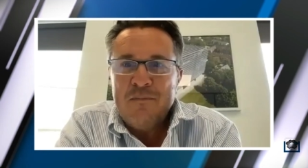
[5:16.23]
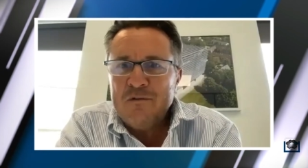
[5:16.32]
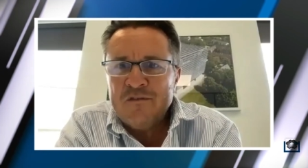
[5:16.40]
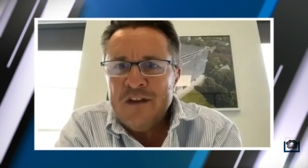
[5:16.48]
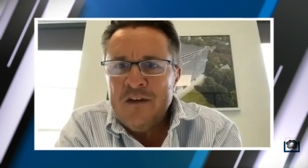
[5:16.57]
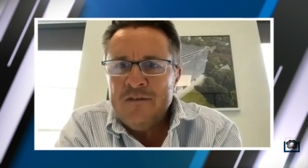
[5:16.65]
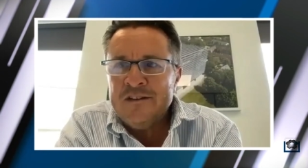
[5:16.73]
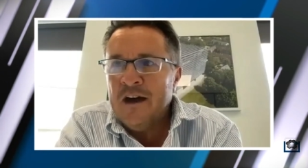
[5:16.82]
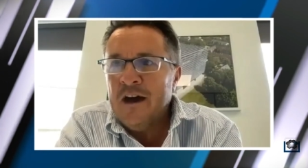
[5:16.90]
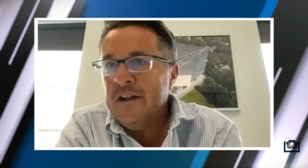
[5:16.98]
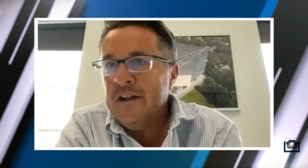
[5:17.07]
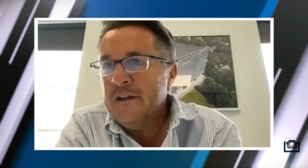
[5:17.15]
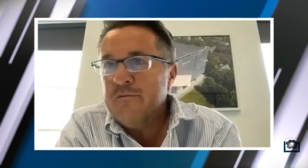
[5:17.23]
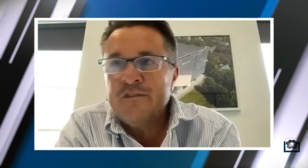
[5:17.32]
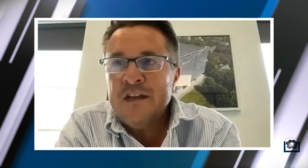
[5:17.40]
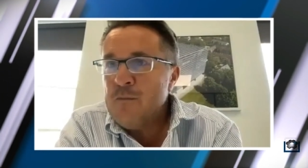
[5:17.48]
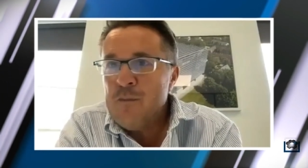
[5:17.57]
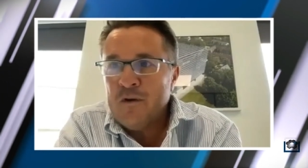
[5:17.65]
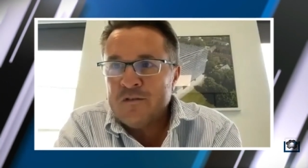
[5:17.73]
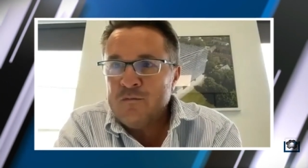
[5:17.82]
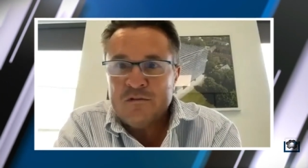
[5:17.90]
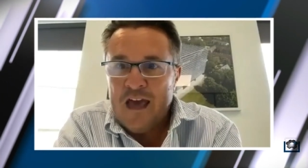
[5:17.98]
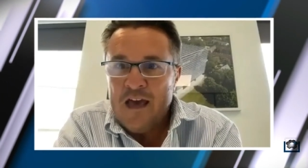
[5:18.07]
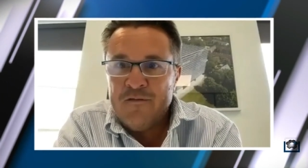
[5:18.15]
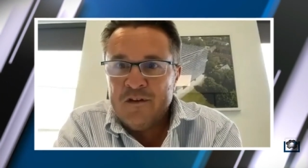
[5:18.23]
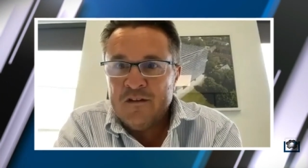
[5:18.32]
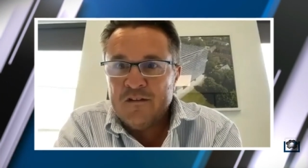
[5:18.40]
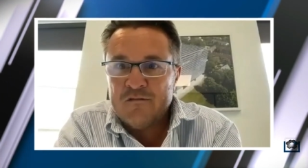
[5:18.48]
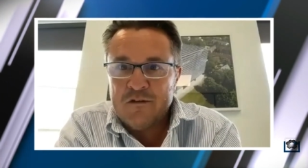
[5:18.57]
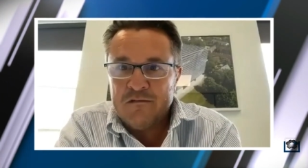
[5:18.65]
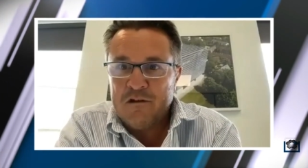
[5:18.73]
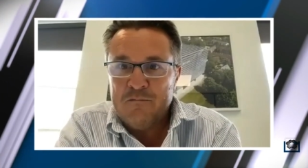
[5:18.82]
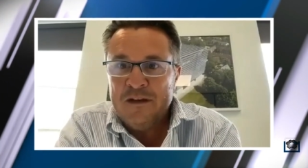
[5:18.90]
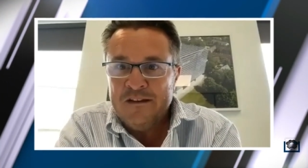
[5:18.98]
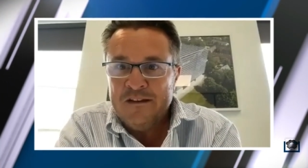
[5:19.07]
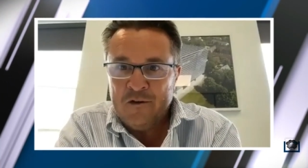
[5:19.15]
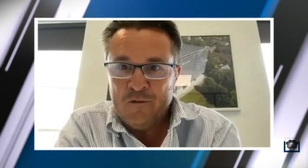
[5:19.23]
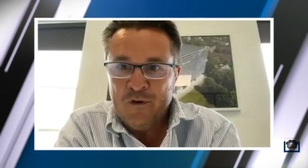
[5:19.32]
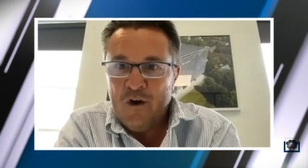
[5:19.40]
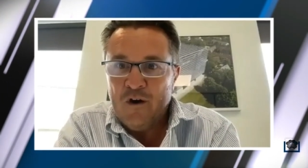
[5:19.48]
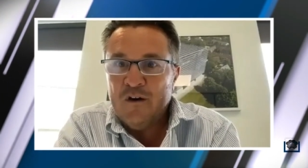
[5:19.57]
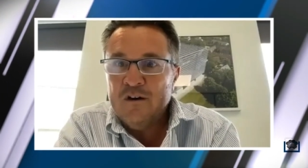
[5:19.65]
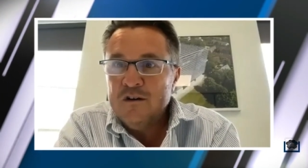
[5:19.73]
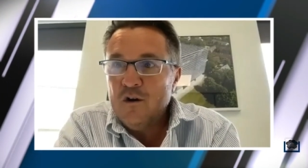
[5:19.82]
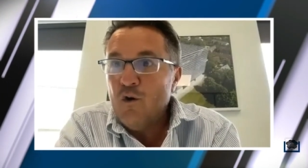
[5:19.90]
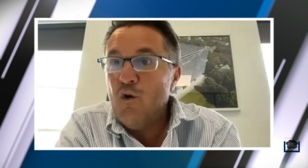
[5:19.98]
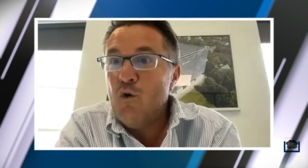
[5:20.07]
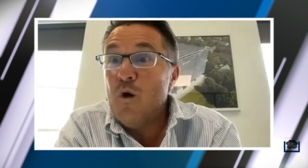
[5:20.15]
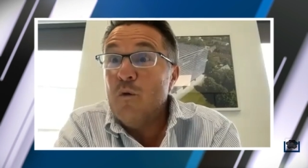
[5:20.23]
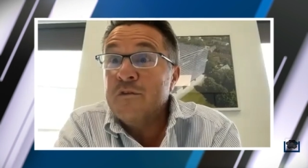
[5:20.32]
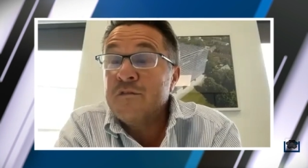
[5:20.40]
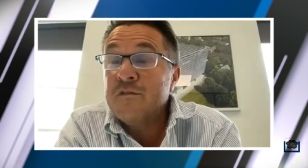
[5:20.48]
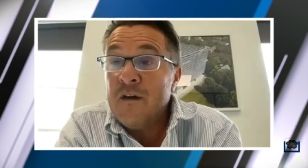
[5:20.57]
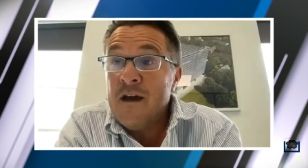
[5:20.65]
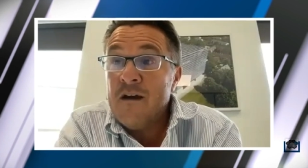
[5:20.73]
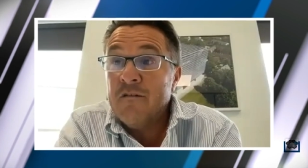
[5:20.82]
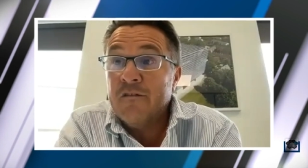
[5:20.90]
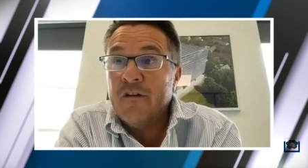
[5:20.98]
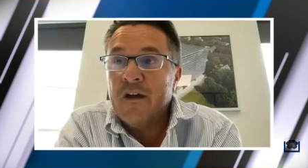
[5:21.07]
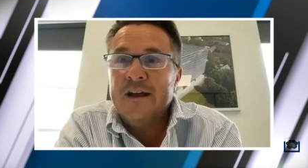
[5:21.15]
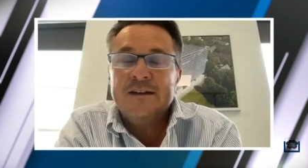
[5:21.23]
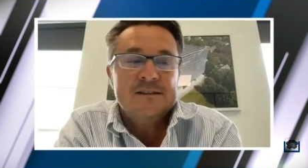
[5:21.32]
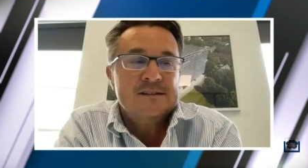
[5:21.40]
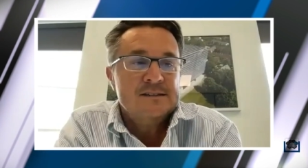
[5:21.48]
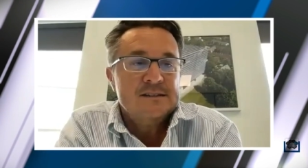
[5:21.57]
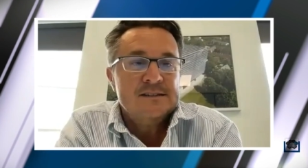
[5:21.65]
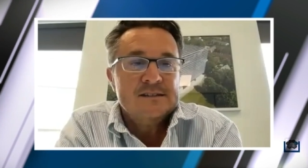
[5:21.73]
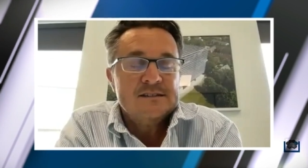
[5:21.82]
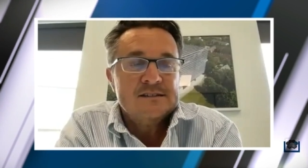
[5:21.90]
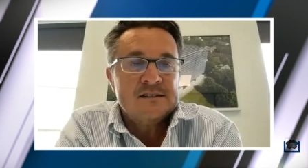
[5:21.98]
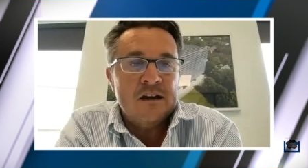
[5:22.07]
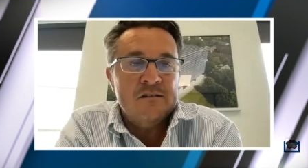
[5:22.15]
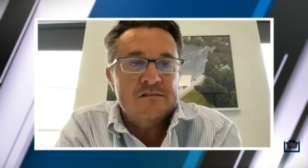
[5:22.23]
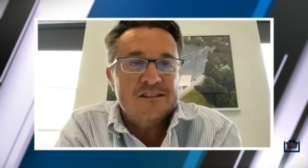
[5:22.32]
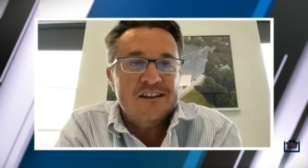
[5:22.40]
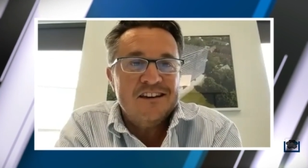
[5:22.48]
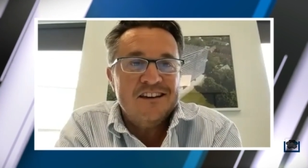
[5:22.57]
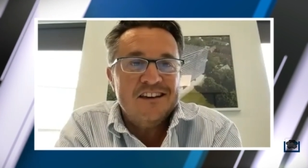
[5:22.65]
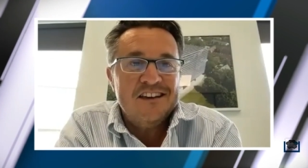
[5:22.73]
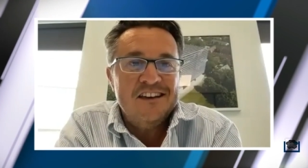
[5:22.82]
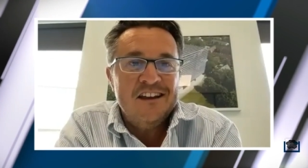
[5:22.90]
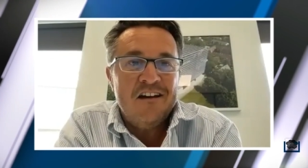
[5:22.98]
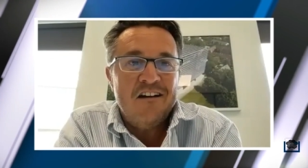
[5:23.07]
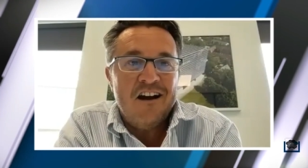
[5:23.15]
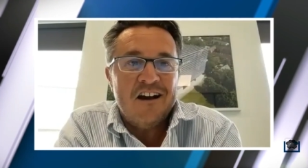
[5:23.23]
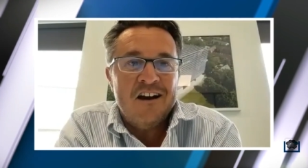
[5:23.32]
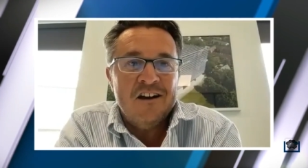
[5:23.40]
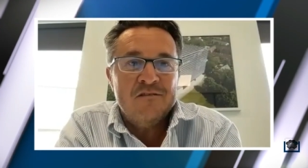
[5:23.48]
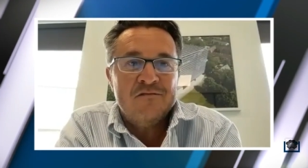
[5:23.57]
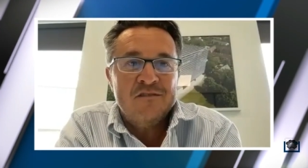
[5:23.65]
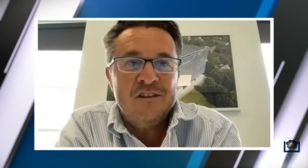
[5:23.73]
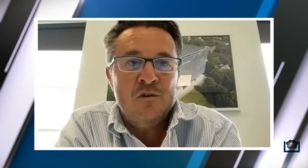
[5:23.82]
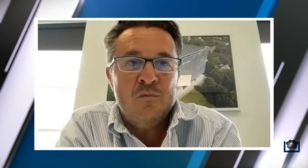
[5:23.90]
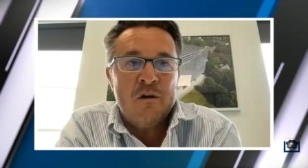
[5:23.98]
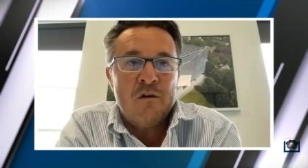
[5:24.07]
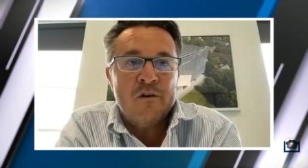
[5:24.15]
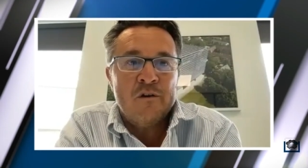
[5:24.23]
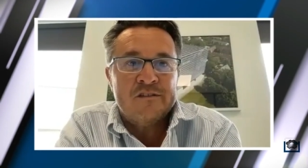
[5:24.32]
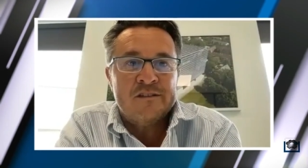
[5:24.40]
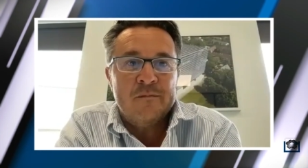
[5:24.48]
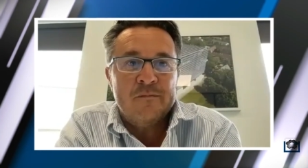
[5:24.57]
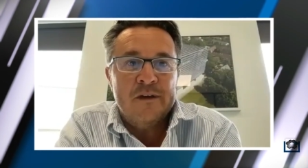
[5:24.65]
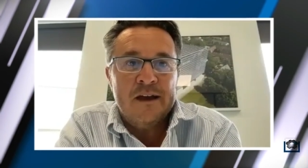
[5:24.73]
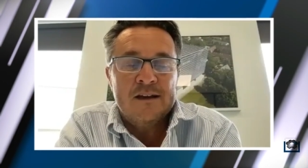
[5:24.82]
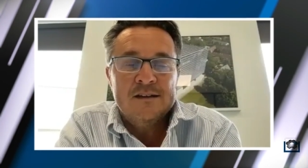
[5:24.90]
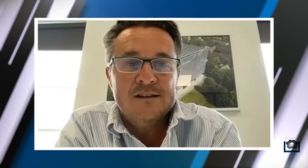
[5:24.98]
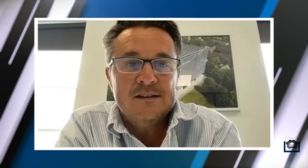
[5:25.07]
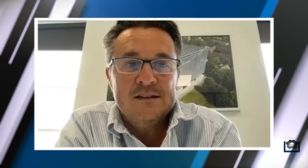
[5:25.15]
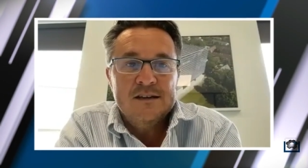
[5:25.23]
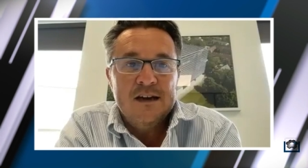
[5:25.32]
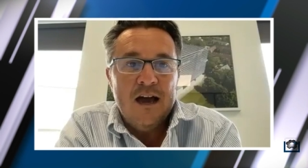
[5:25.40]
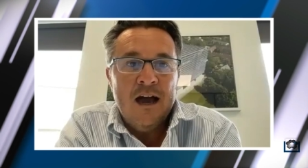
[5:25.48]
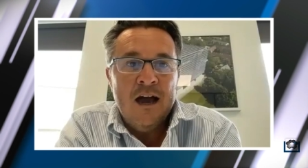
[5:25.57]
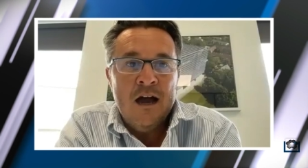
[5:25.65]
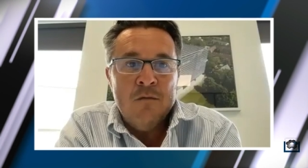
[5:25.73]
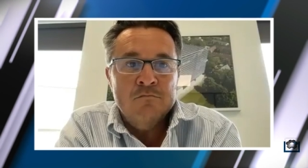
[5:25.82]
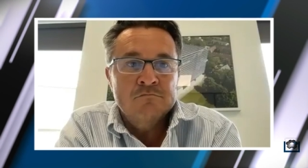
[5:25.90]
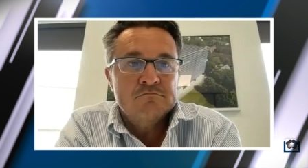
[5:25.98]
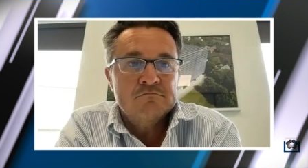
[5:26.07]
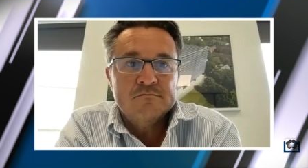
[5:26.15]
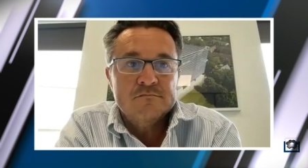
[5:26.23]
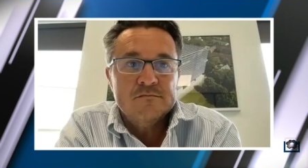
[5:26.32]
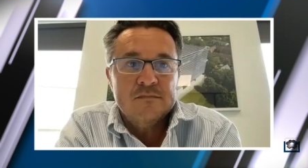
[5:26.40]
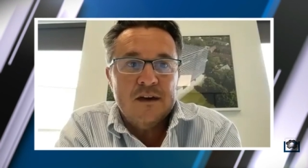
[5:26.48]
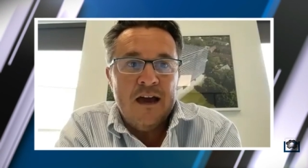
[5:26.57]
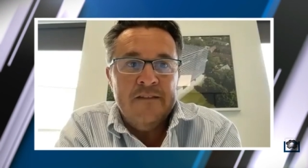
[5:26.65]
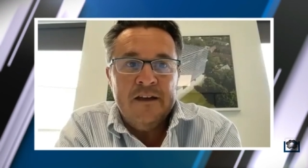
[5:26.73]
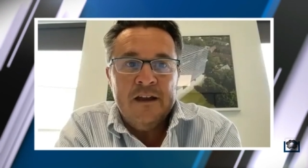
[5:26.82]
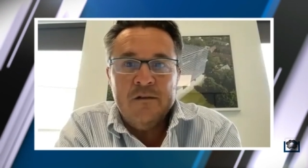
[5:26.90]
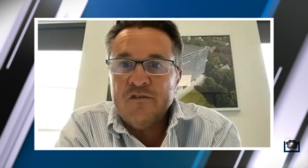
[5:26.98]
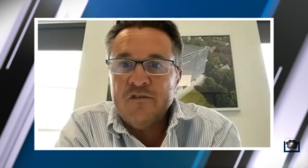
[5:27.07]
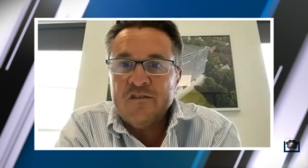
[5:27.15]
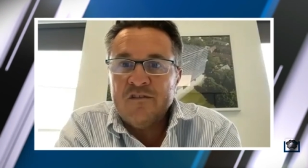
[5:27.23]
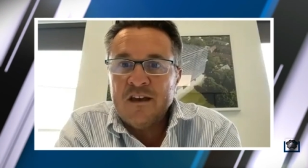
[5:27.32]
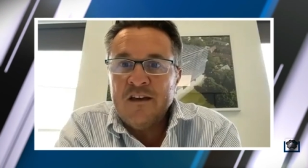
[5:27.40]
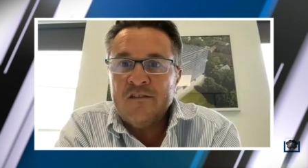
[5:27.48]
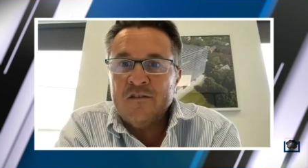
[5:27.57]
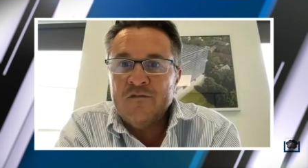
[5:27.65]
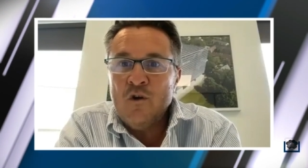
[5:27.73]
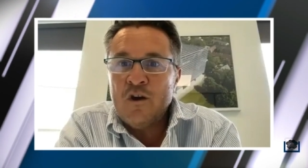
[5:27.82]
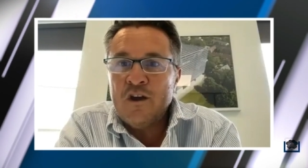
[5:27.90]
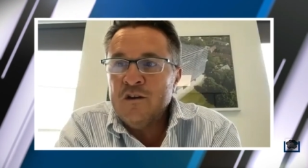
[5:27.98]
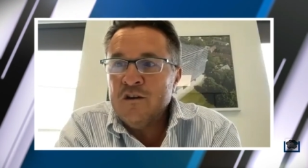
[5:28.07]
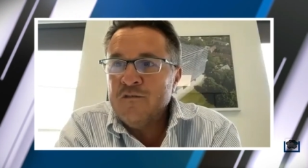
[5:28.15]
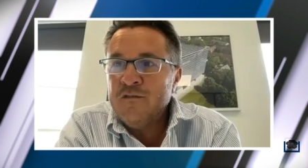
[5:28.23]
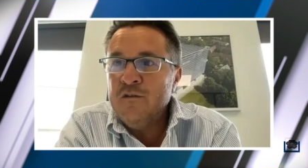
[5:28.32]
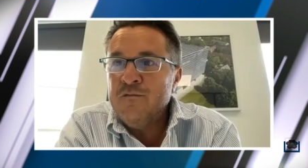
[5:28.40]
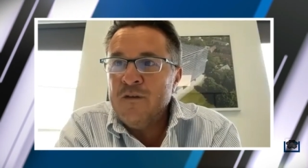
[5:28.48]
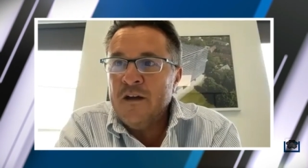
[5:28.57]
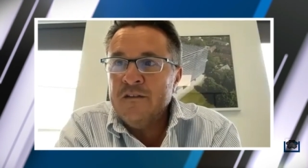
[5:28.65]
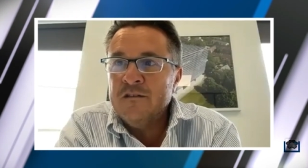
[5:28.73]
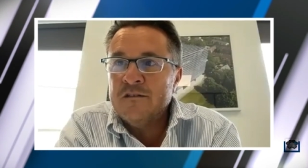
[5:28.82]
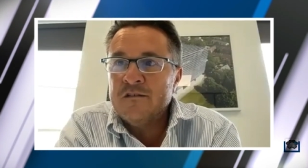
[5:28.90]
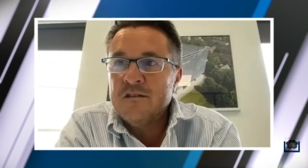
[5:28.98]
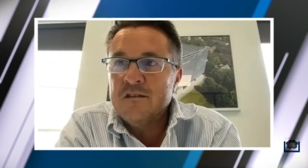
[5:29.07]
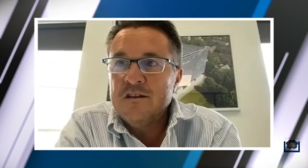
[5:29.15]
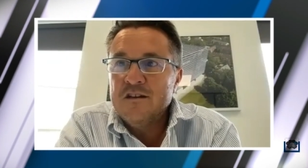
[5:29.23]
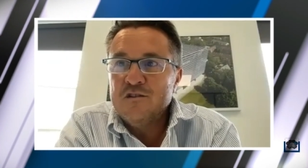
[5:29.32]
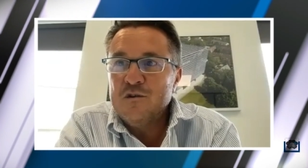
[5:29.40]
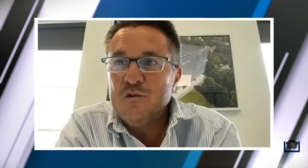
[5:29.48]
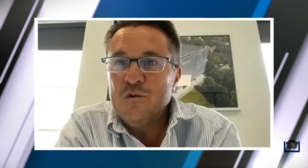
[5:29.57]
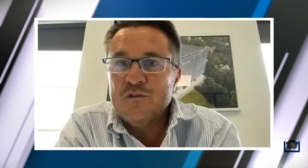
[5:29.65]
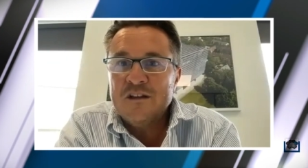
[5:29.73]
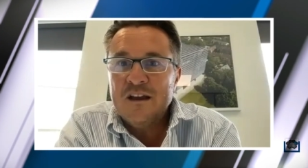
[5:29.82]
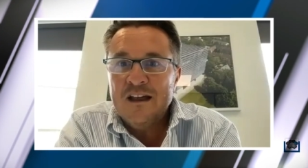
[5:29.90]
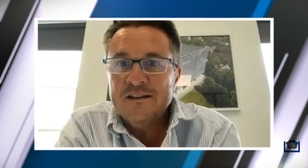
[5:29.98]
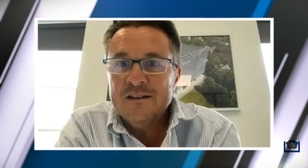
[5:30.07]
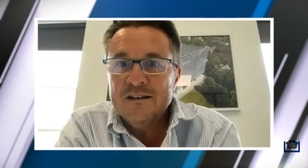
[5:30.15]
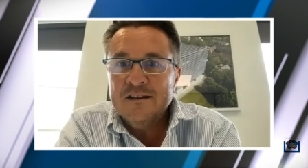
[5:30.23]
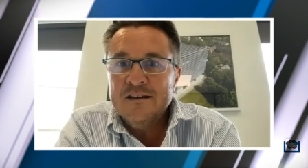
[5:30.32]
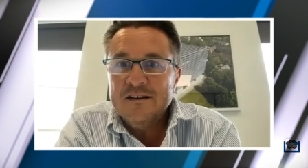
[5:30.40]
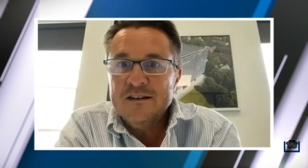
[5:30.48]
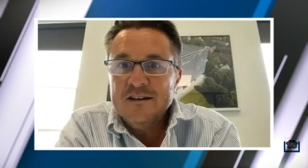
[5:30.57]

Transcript: But it was never done and it was never possible to evidence whether it had been done or not or what was found, right? So you know, I kind of knew we were onto something. Um, and then it was just a case of knocking on a few funds doors in London